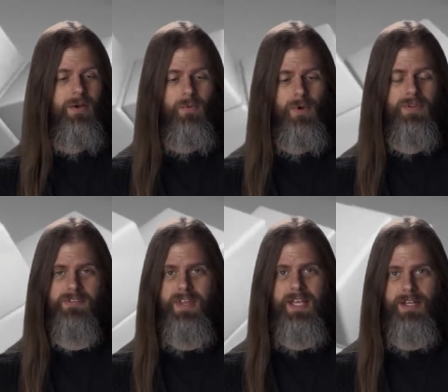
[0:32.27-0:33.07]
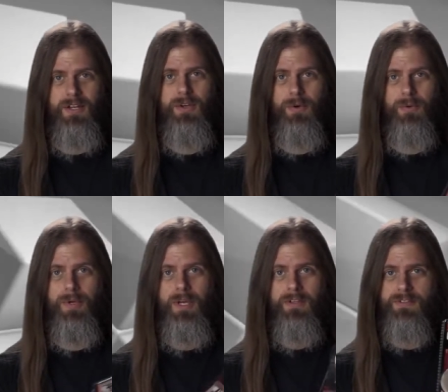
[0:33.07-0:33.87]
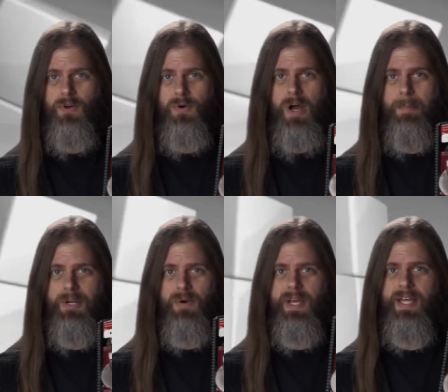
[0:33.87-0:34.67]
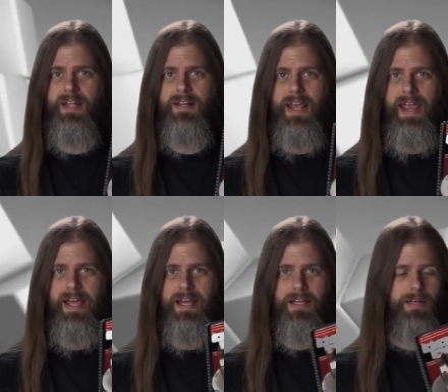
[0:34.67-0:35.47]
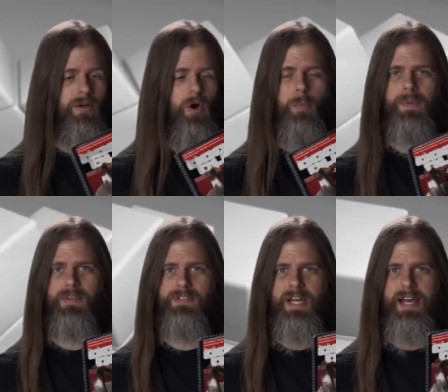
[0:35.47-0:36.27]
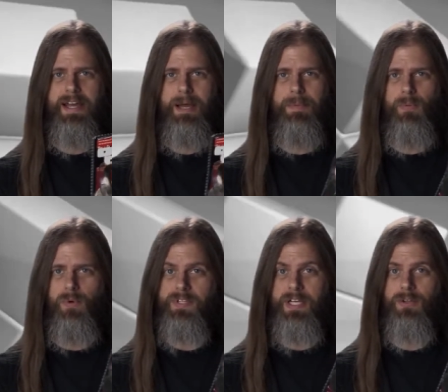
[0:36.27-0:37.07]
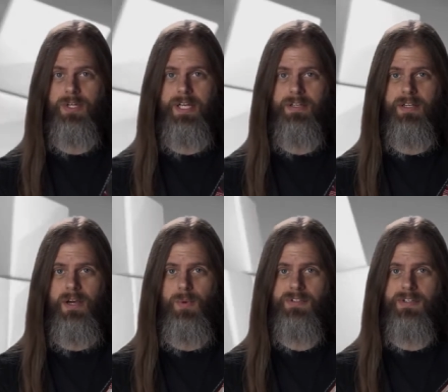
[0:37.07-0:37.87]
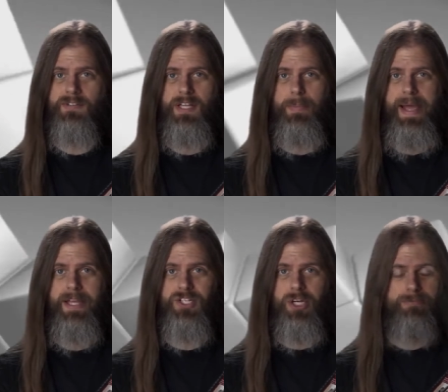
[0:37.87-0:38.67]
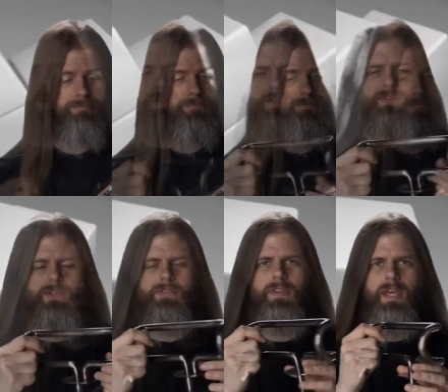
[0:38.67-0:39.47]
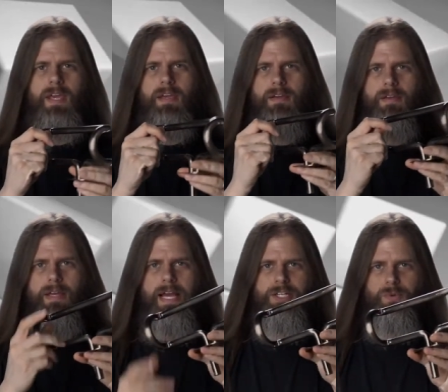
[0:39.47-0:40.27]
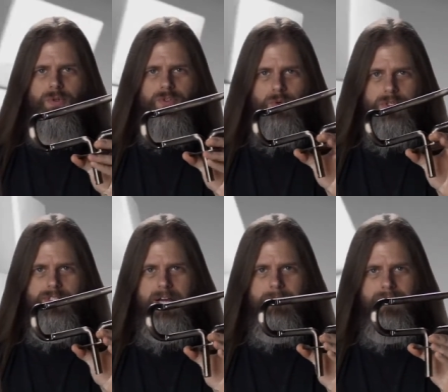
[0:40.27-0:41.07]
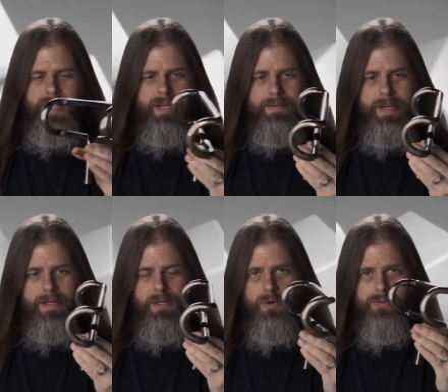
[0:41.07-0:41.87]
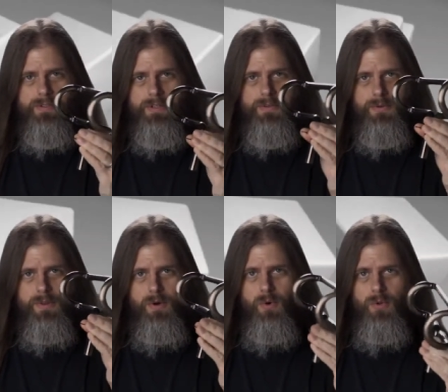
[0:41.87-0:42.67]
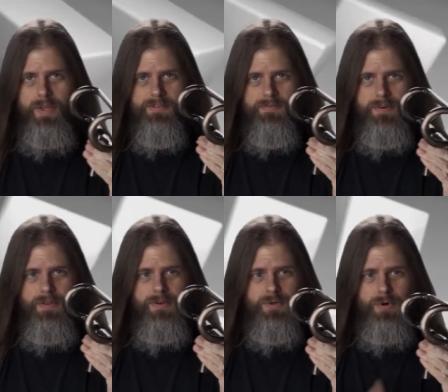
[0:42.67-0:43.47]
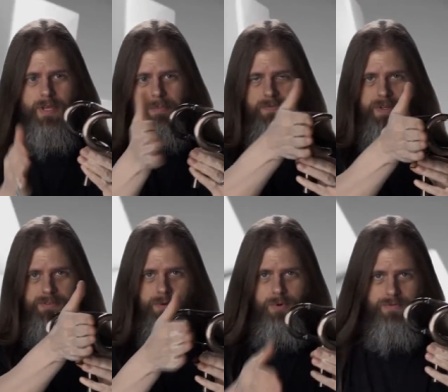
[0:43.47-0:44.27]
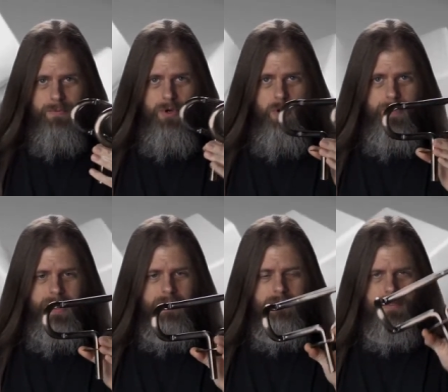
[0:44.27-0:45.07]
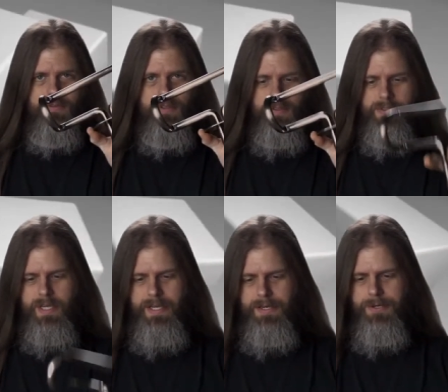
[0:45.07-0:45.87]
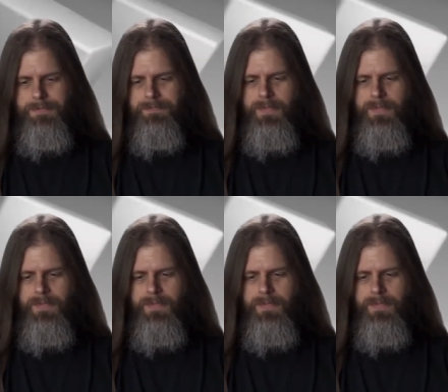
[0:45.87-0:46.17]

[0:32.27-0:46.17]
what this thing can do. So I'm gonna go ahead and open this guy up and we'll take a look at what's inside the packaging. This is the actual door stop thing that goes into the hole that's in front of the door that prevents the door from opening. You can see this guy here.